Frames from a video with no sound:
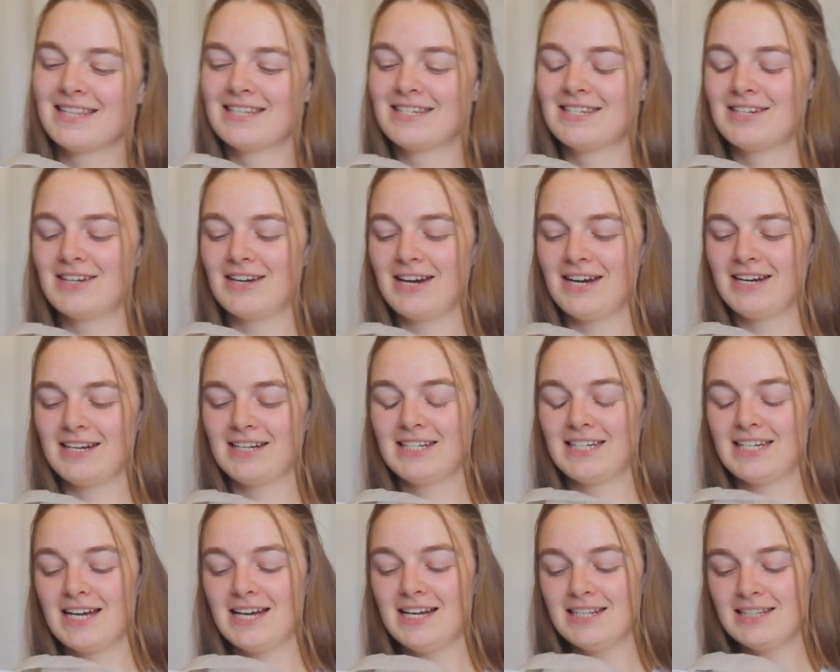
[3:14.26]

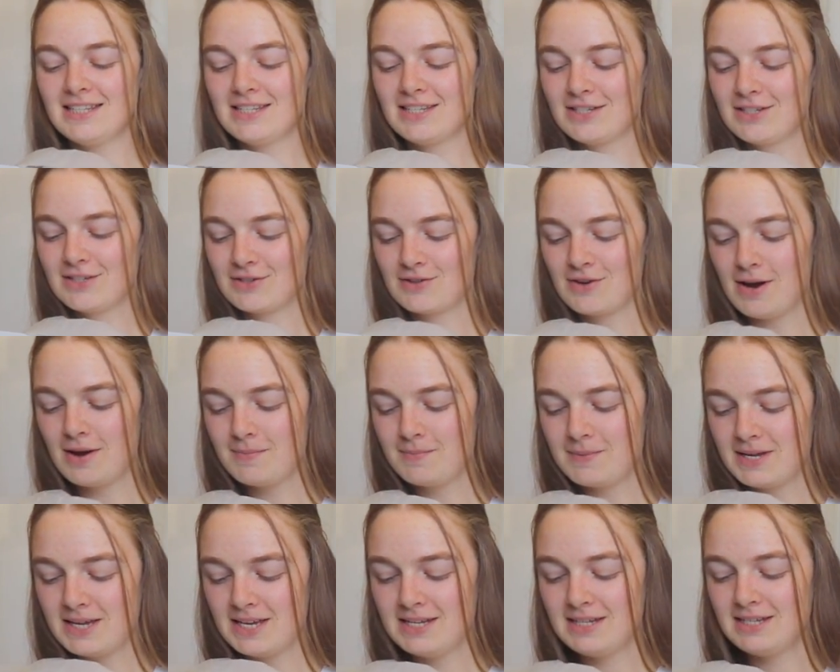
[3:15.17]
trying not to drop
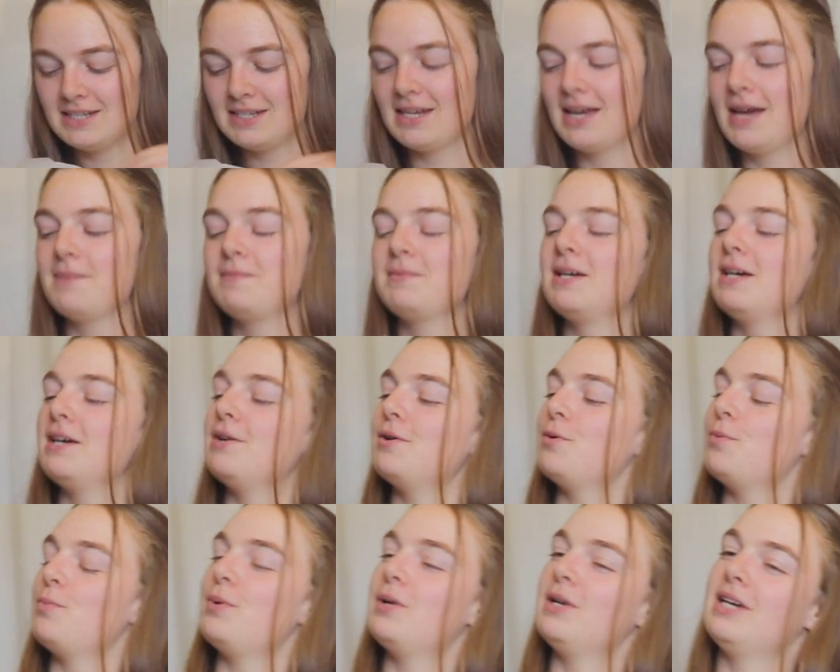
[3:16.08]
it. I'm not
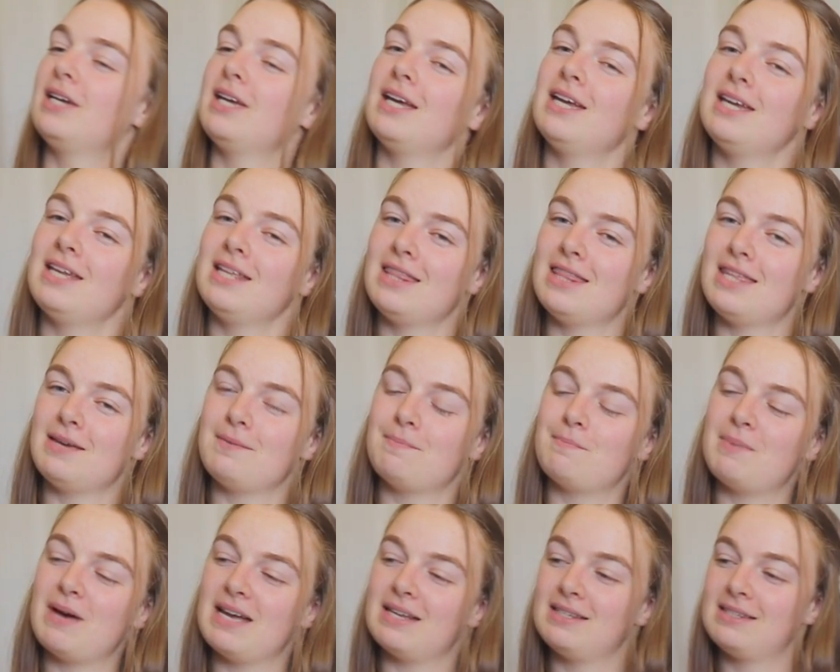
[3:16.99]
opening it in the
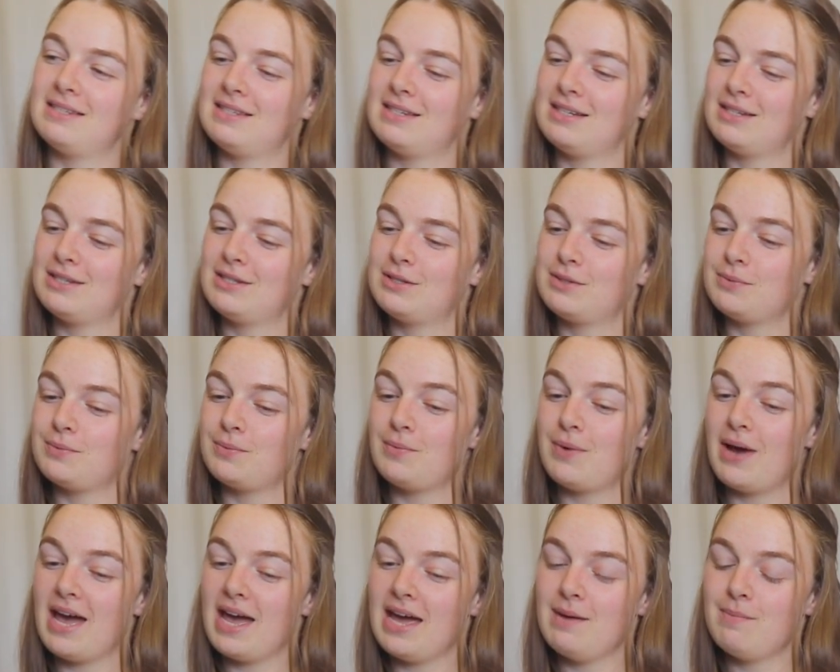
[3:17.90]
bestest
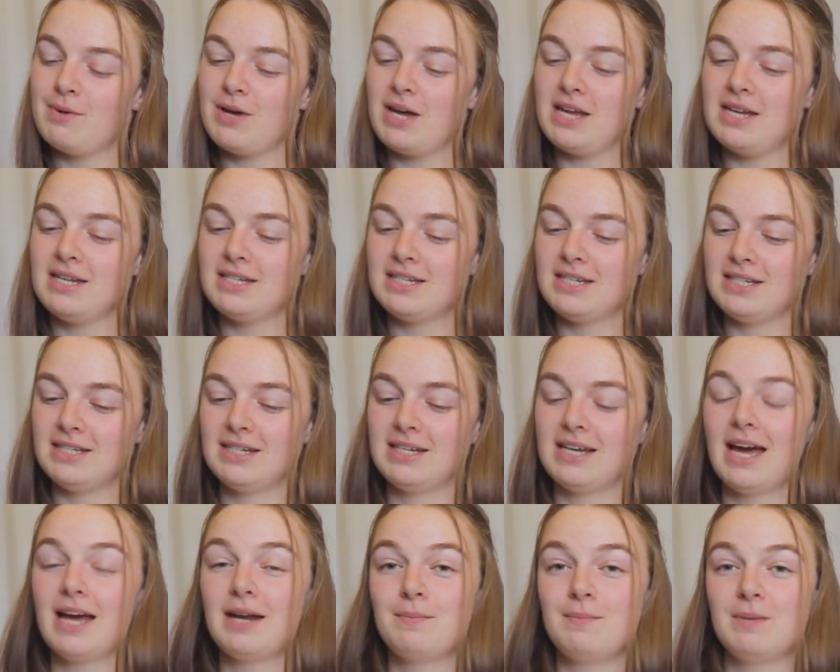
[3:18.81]
way, but you
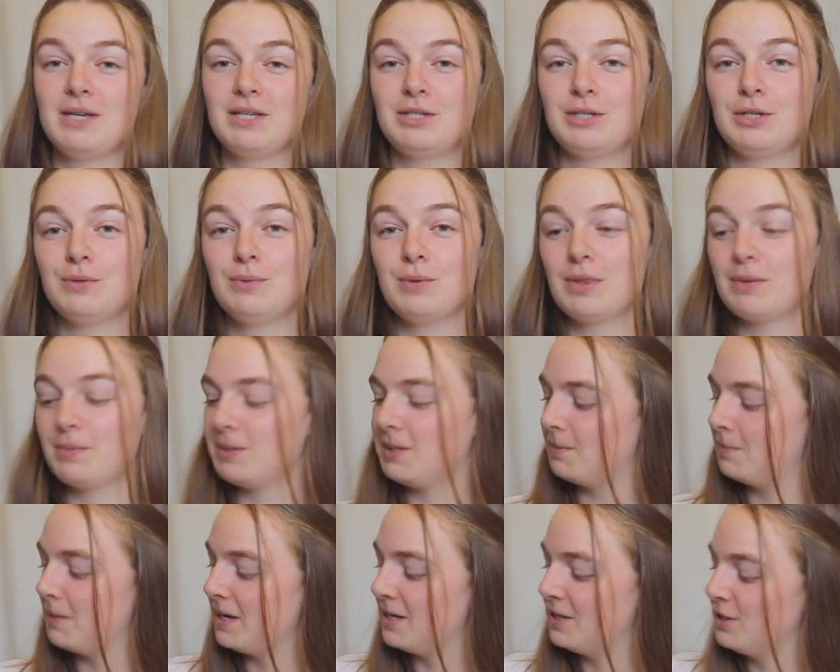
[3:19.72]
gotta make do with the
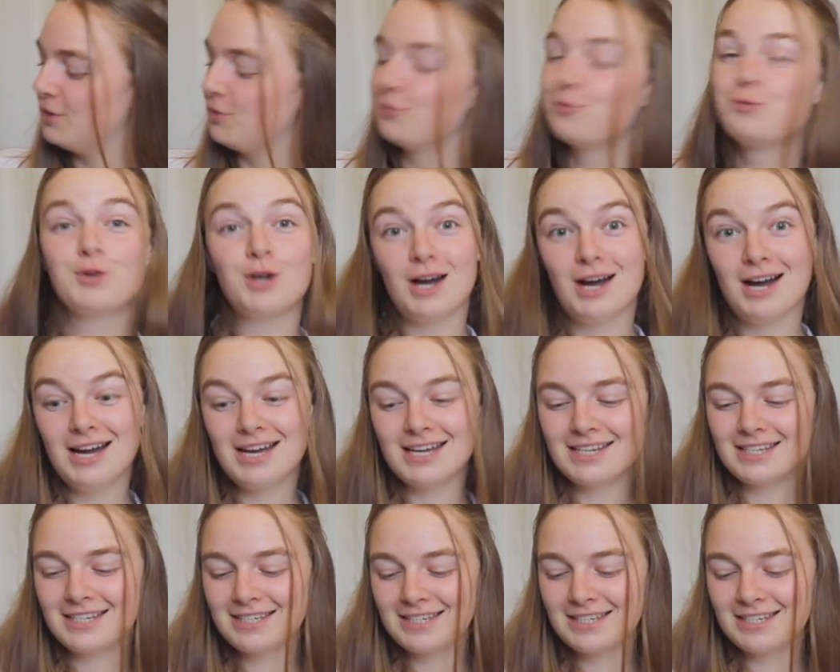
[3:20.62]
space you've got.